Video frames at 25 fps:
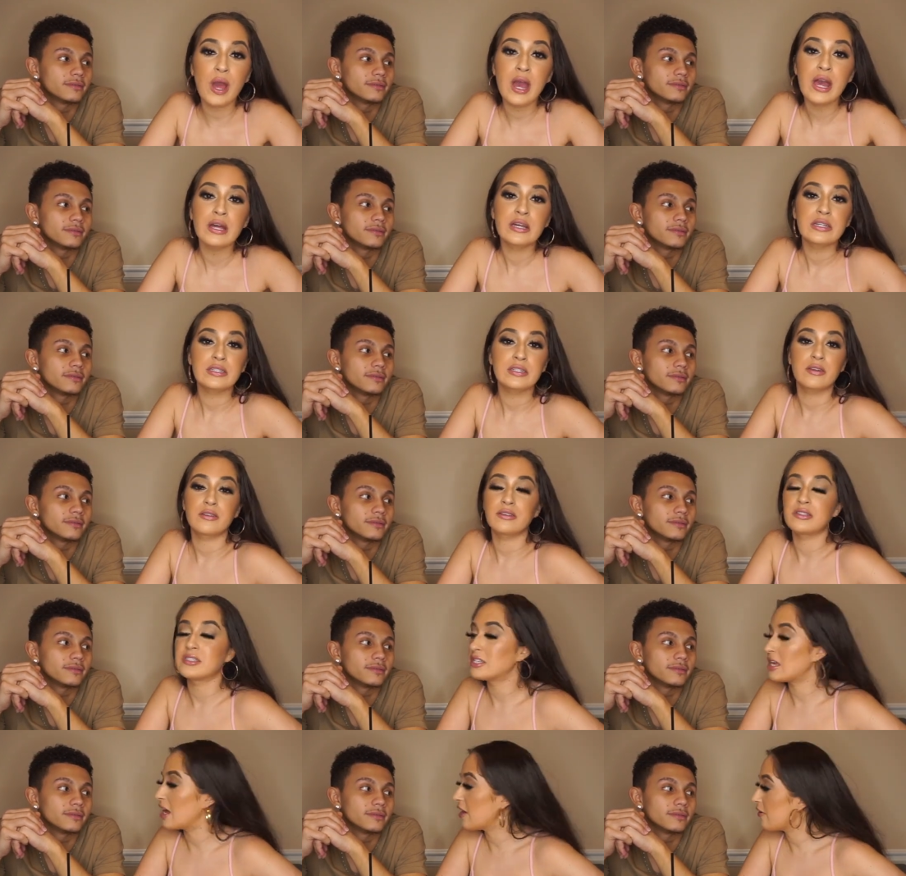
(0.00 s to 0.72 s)
Speaker 1: So
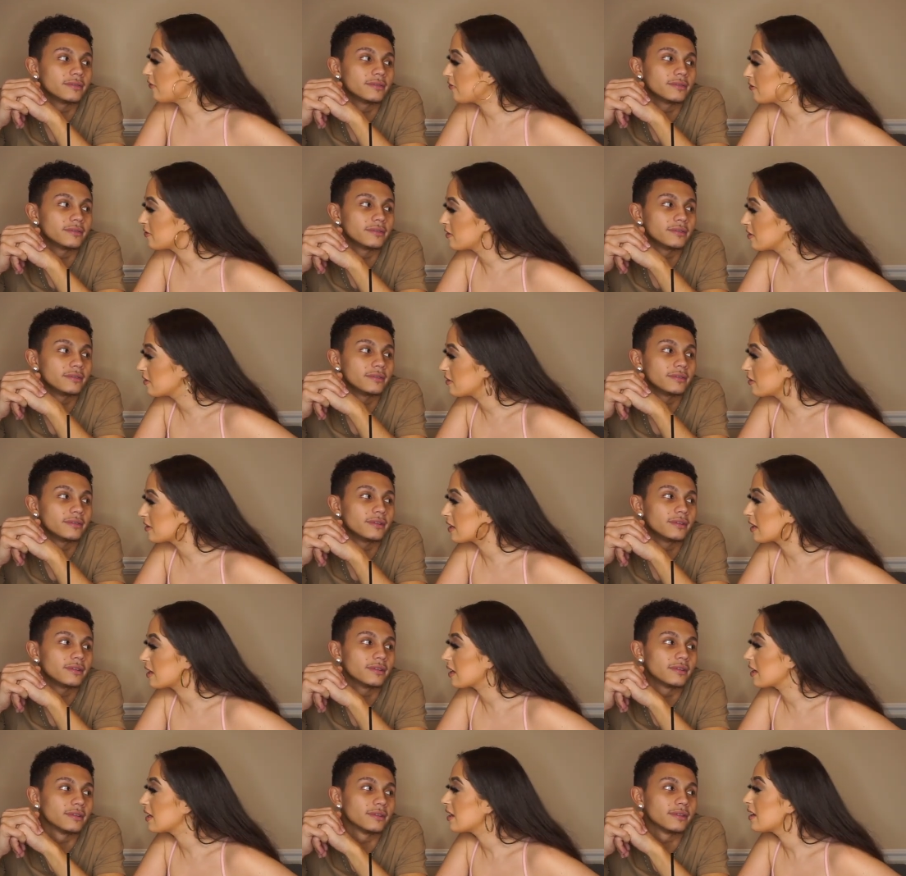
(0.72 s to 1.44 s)

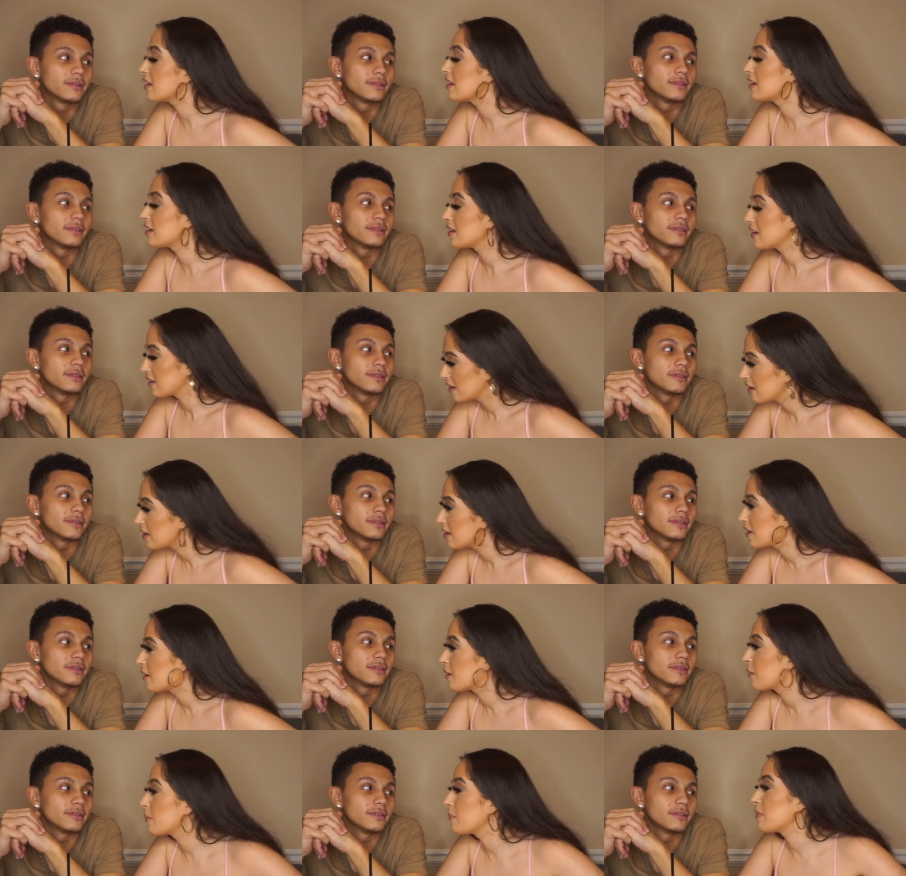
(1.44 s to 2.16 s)
definitely
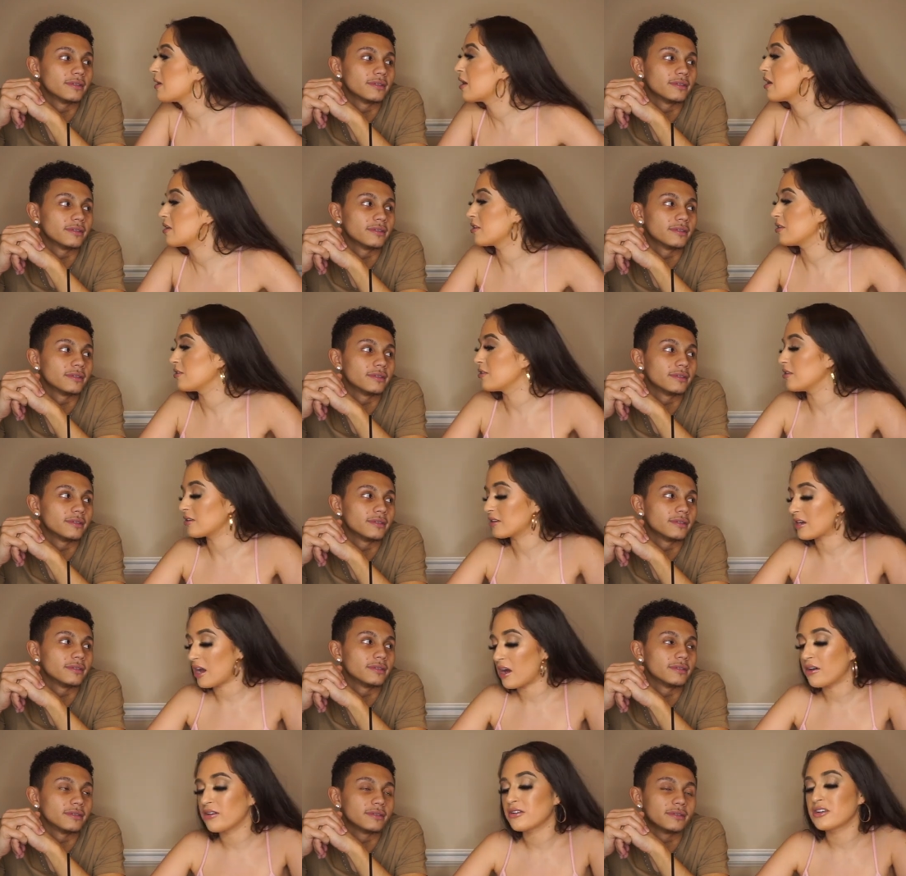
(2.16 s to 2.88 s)
be on the
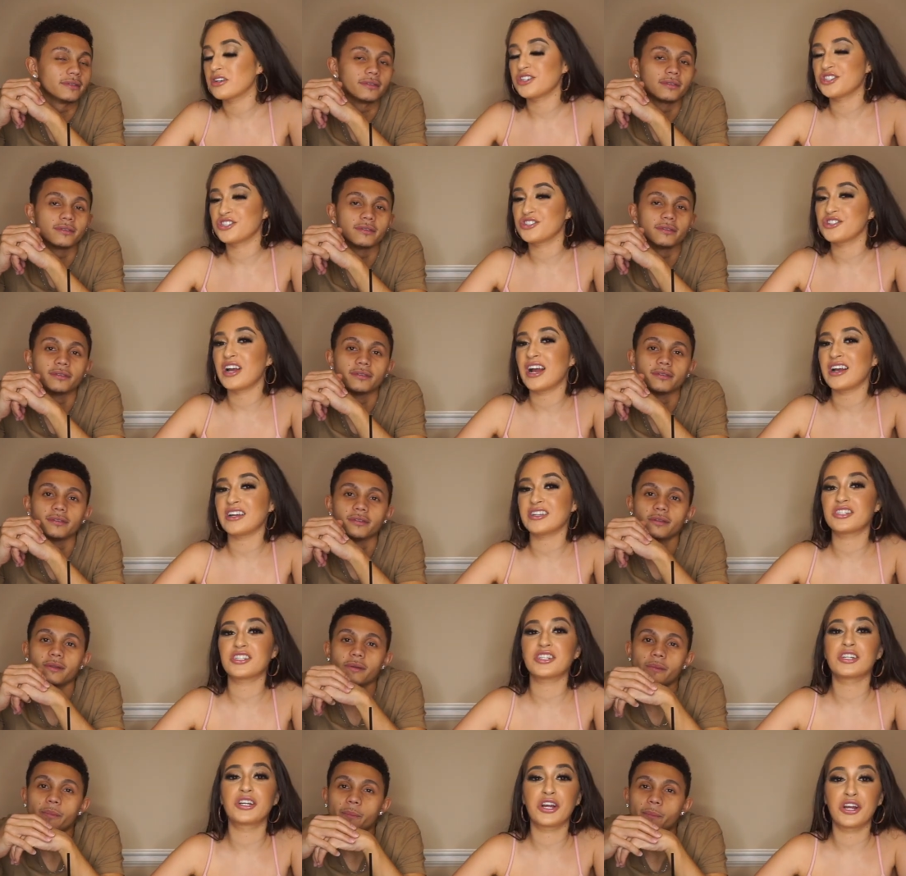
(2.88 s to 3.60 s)
lookout, cause you got
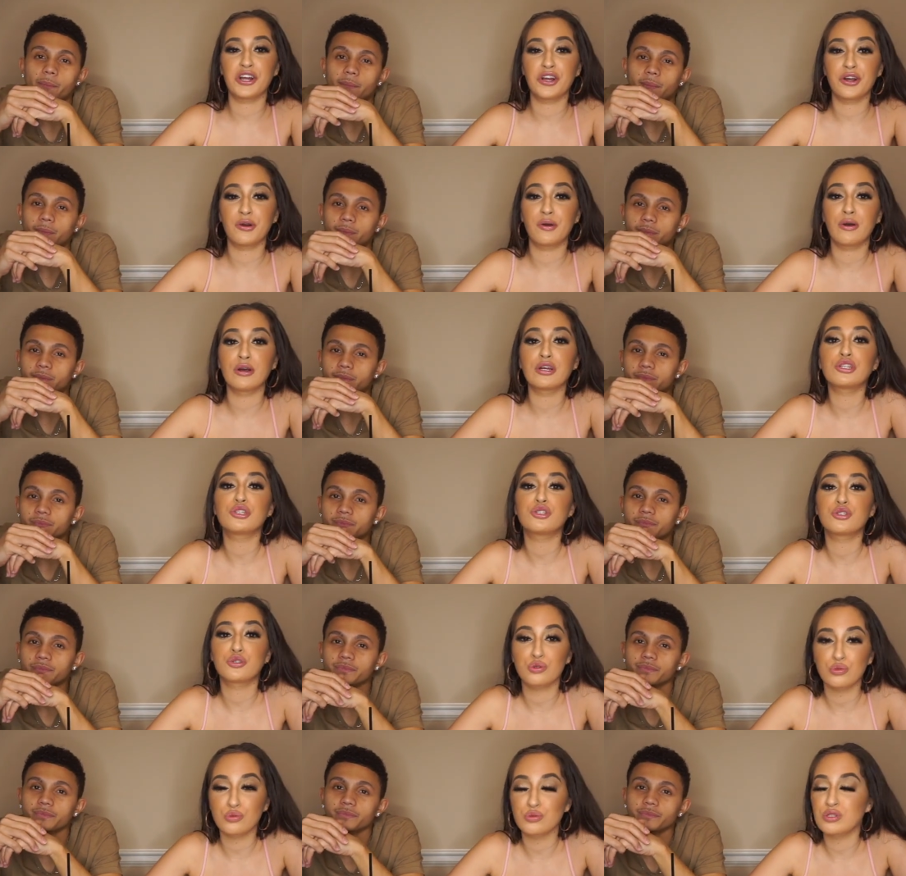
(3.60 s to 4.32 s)
your girl
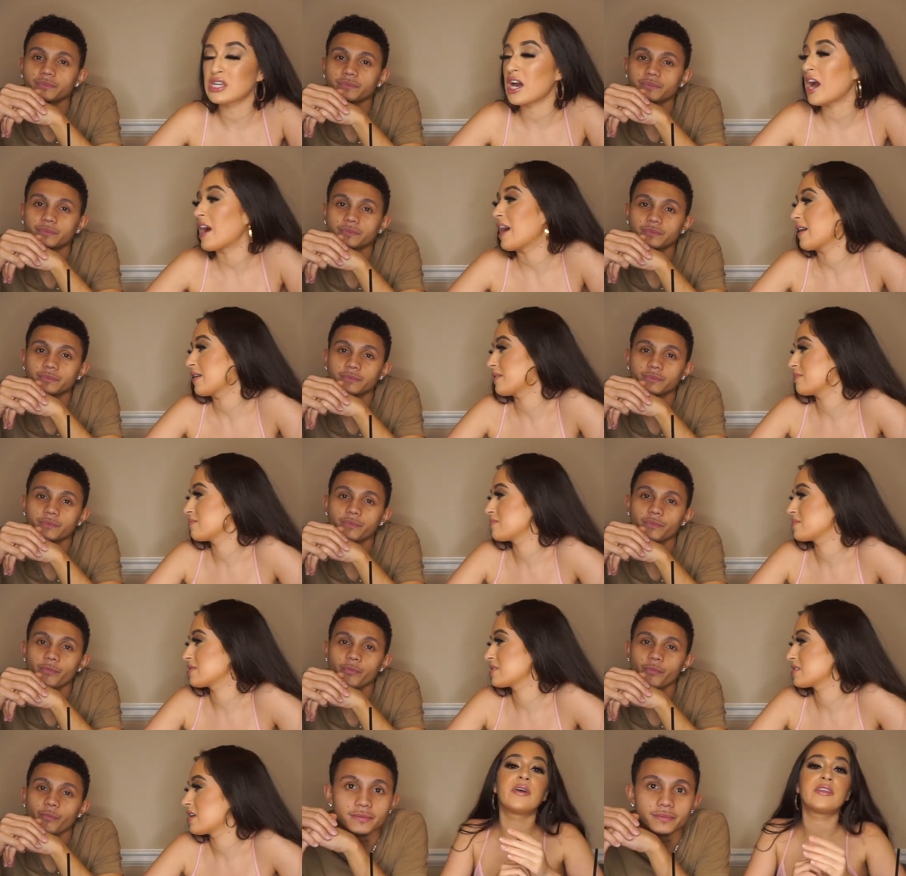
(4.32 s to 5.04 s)
two times.
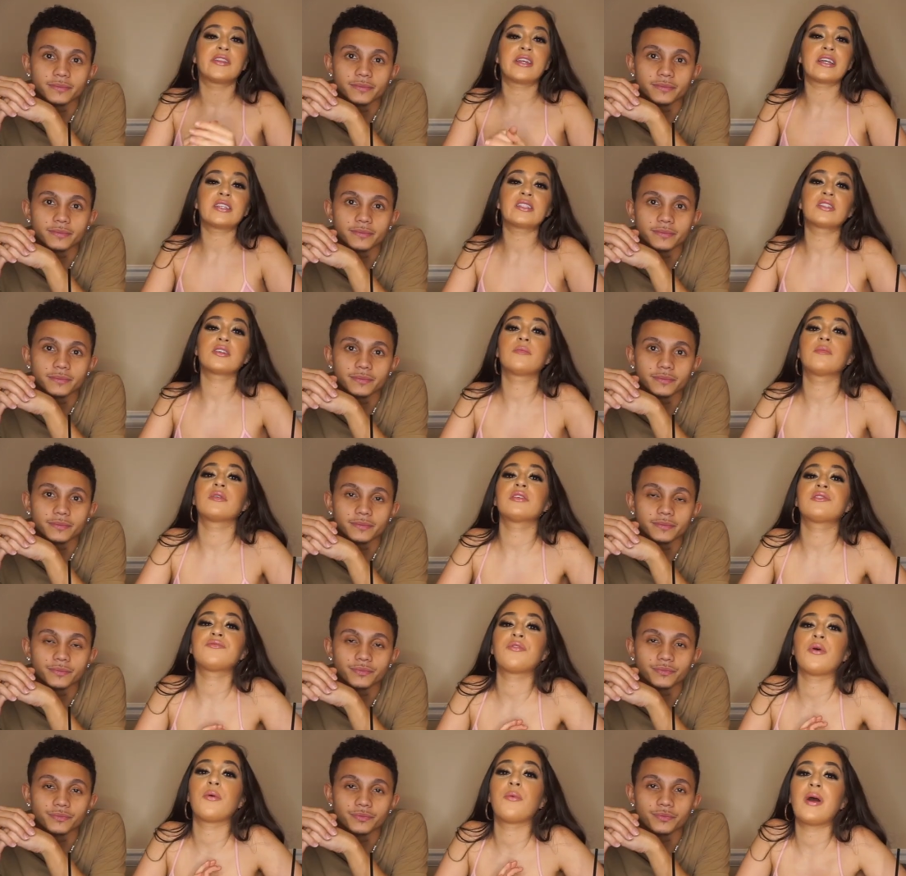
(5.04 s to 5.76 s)
Thanks so much
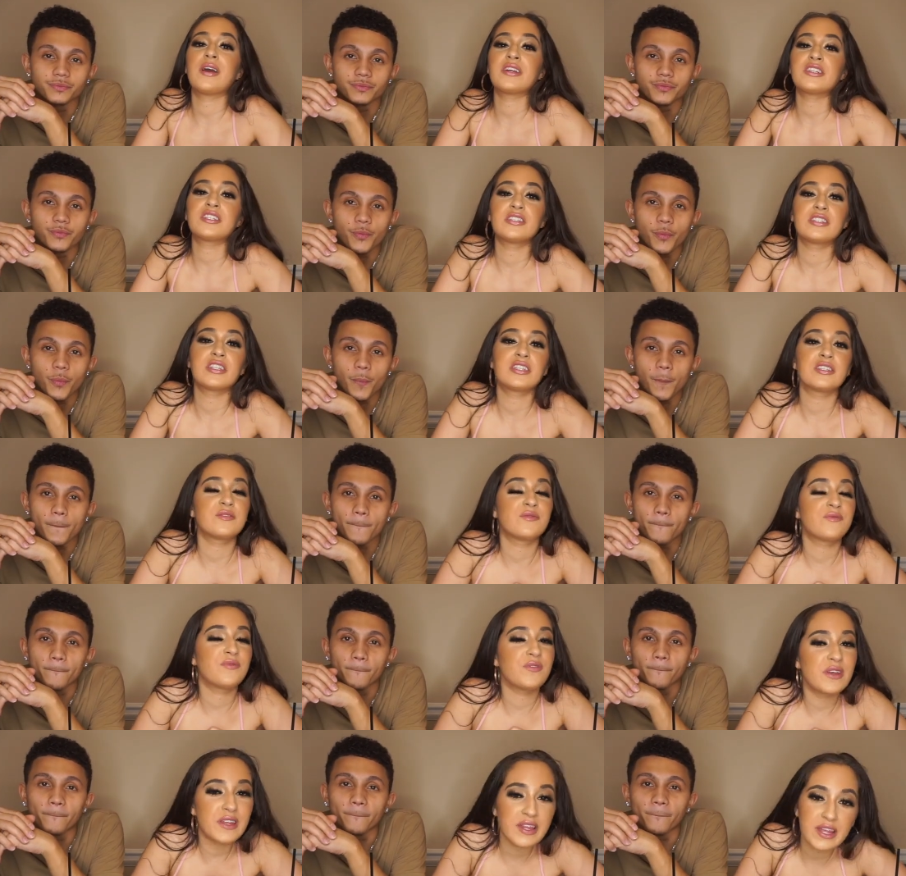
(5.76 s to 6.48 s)
for watching this
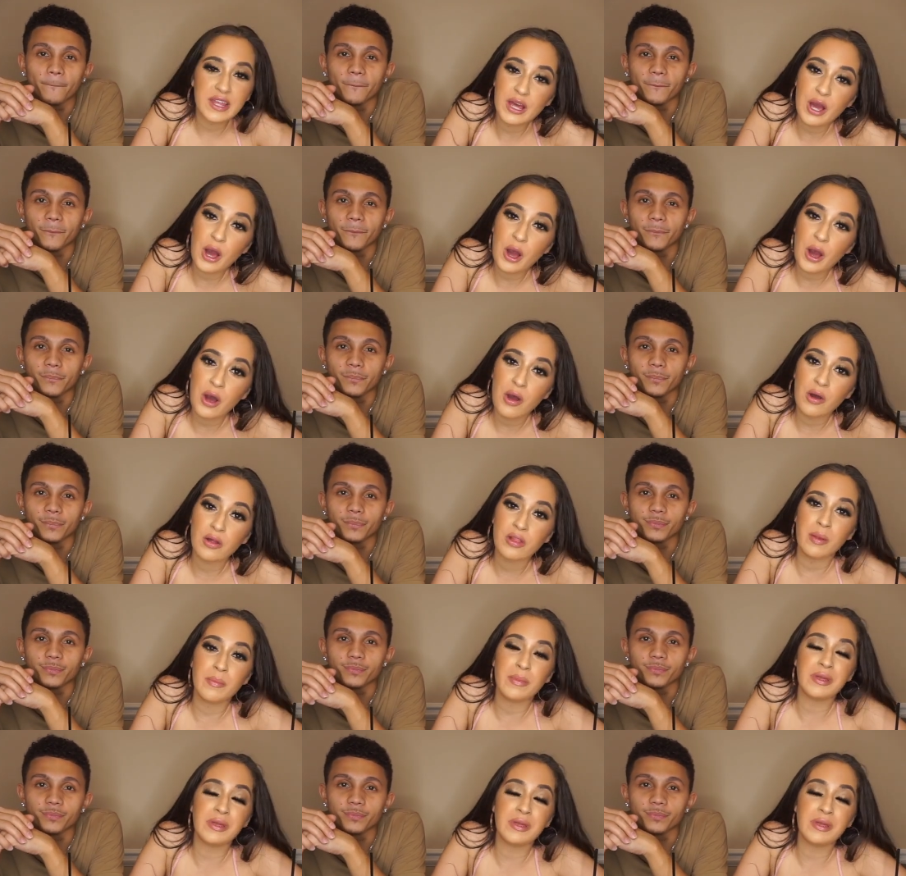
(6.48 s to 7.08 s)
video. Let